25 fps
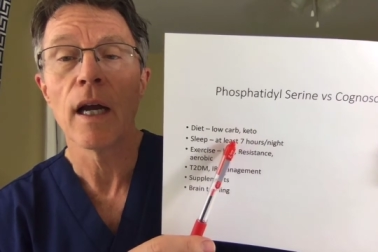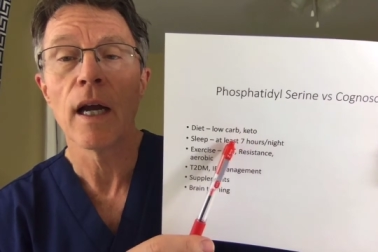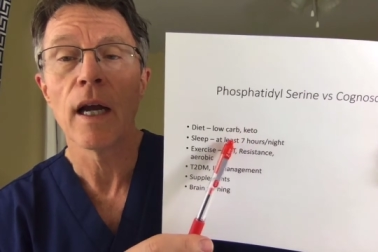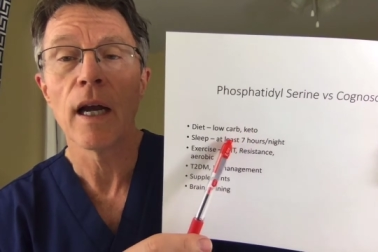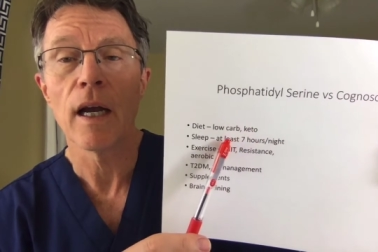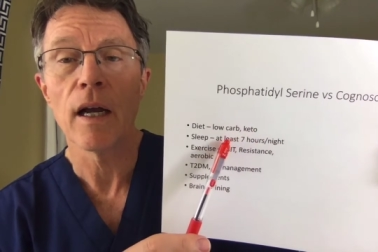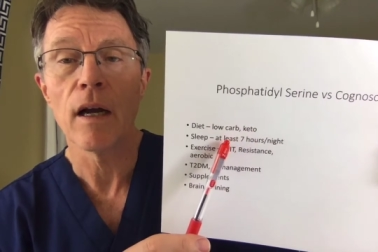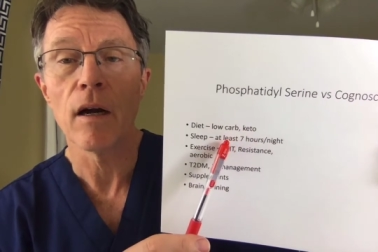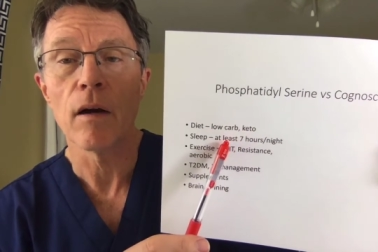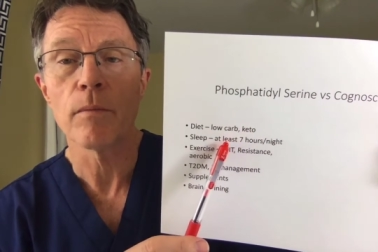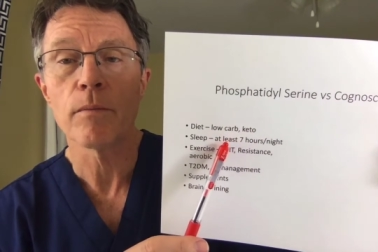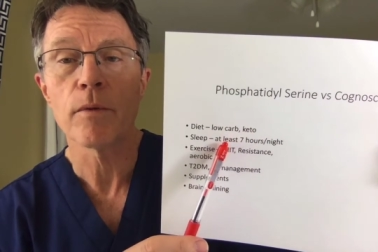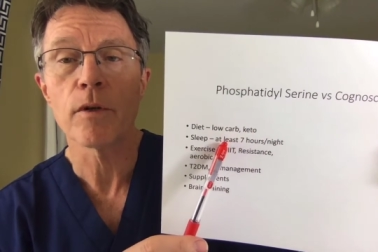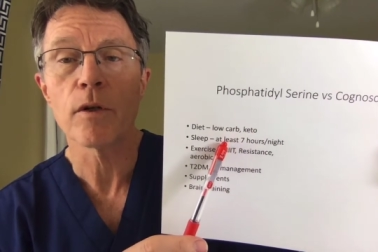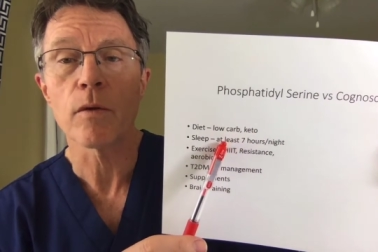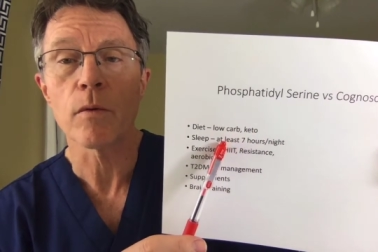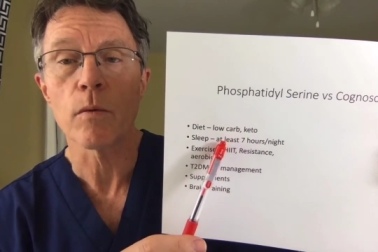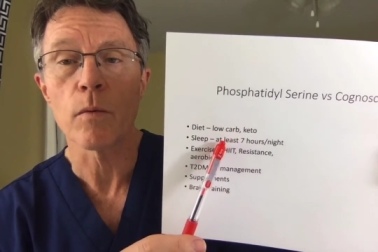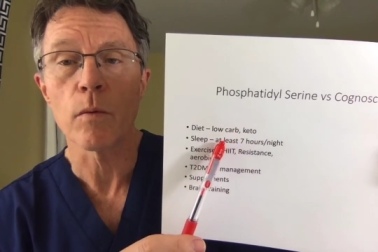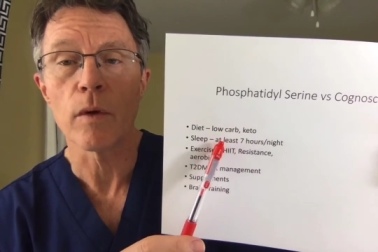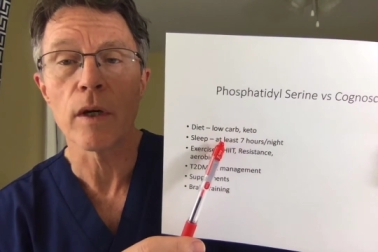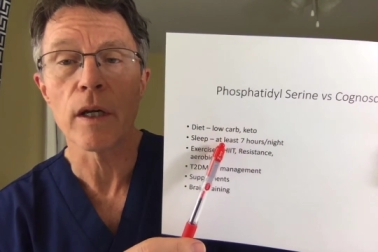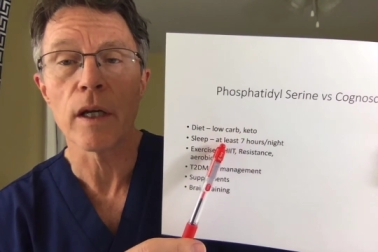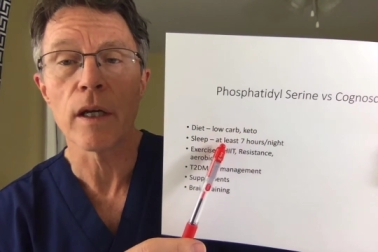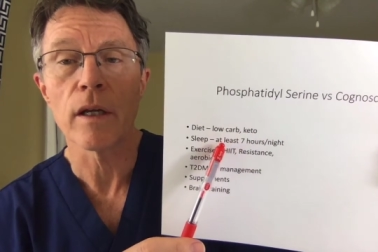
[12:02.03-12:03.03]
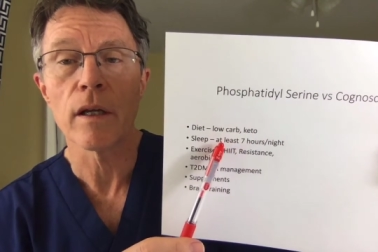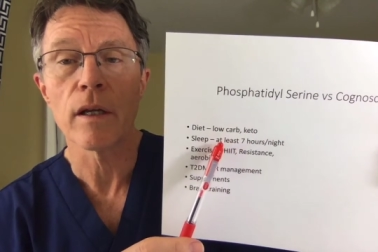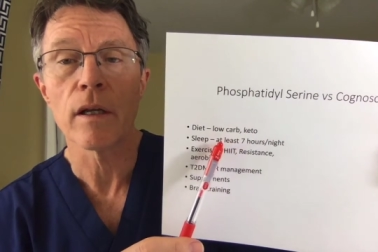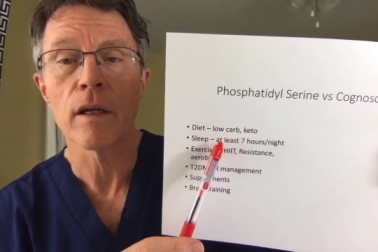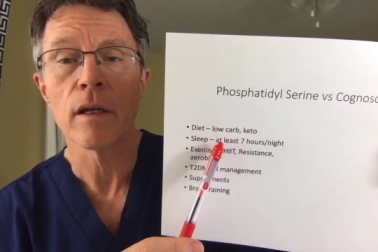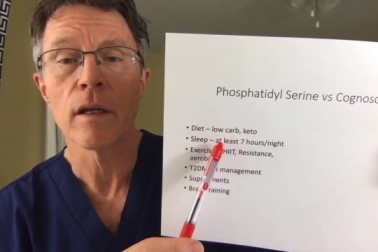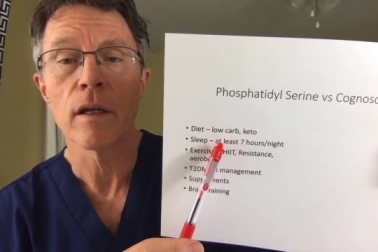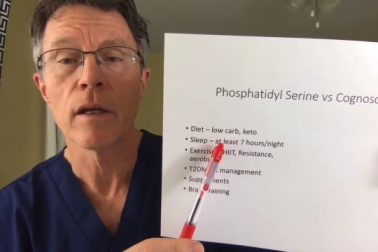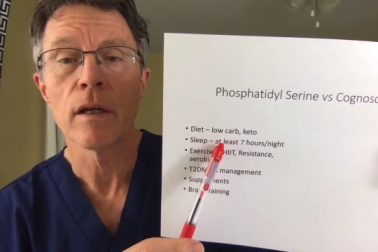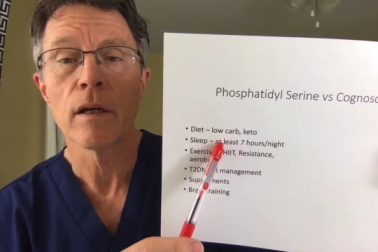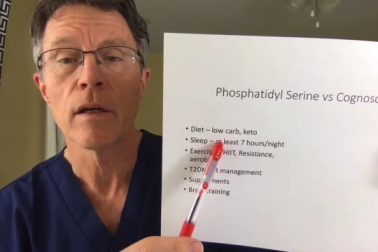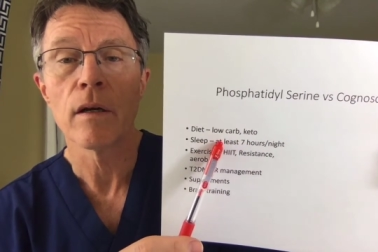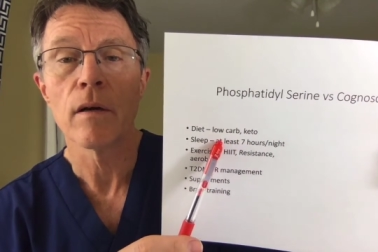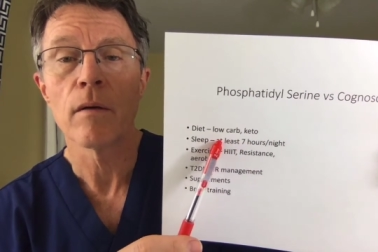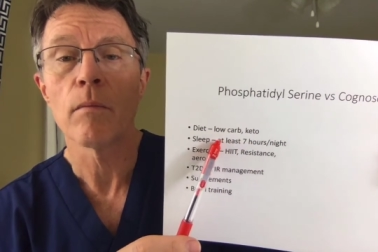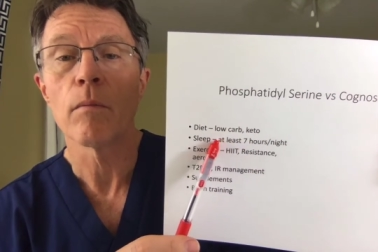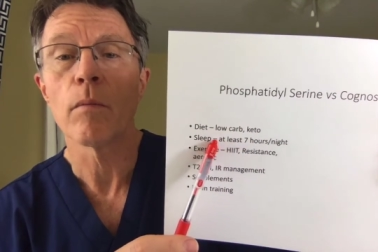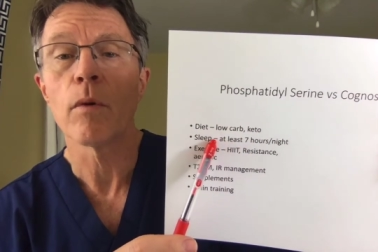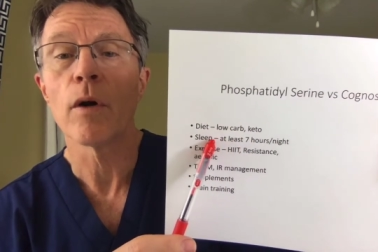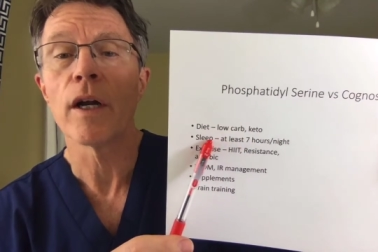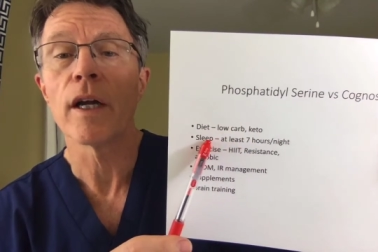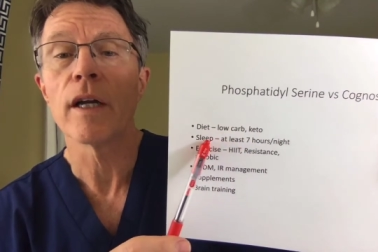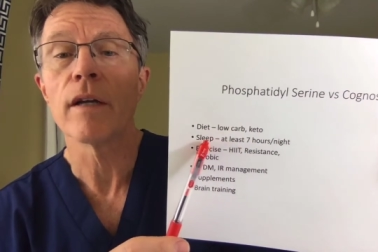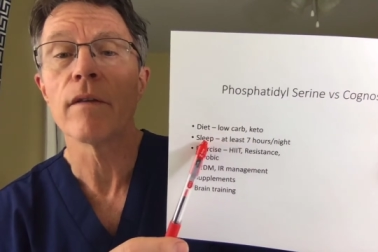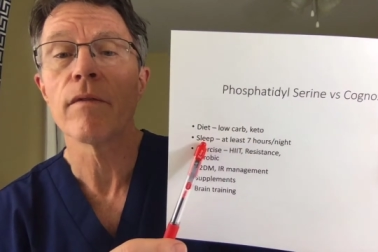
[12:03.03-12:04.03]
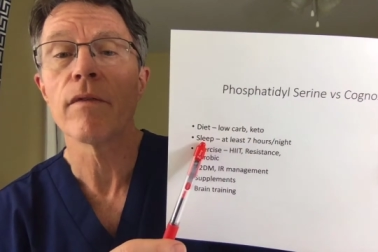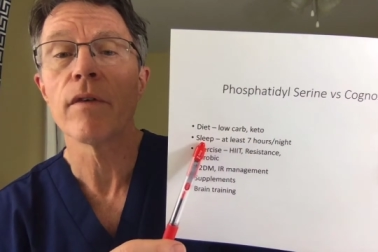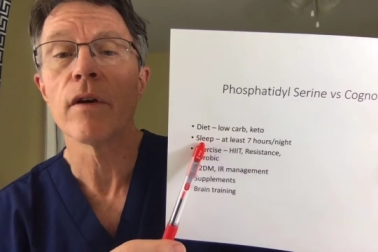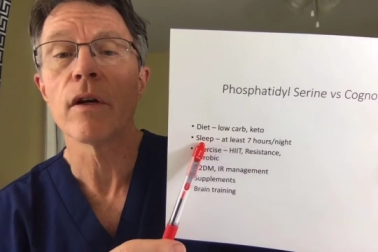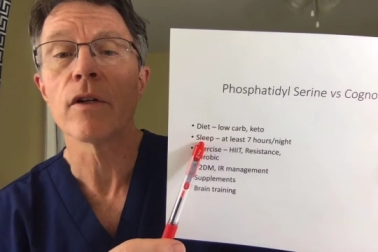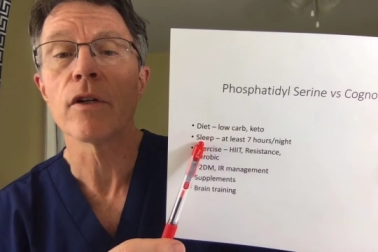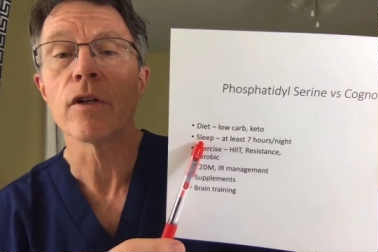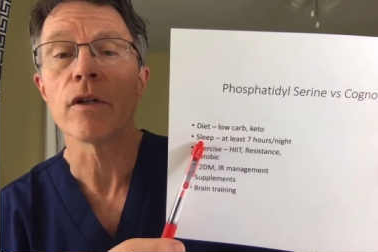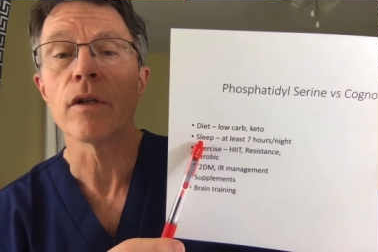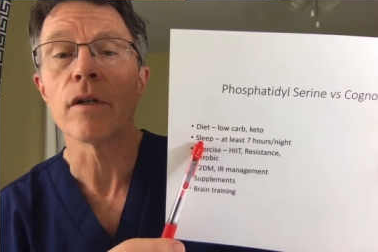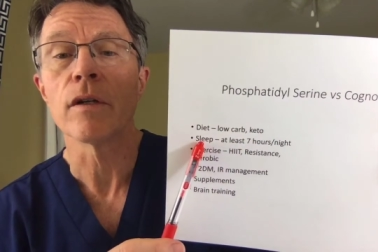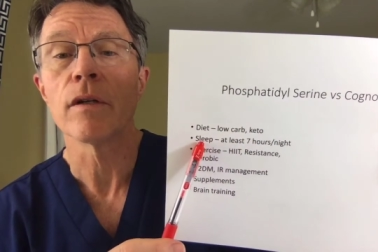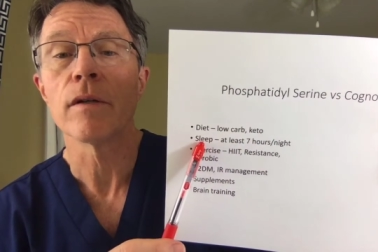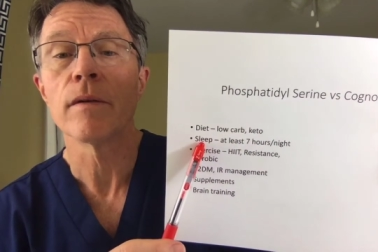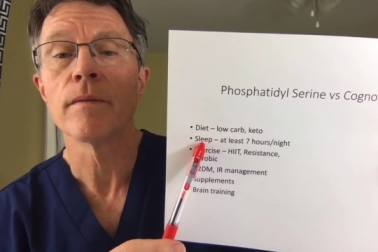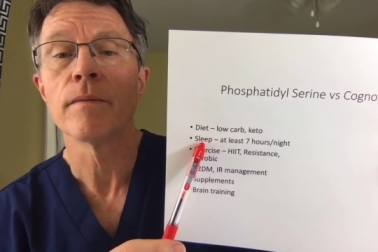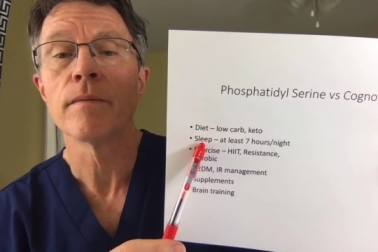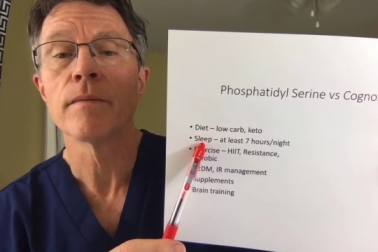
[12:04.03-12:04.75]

helps with brain function.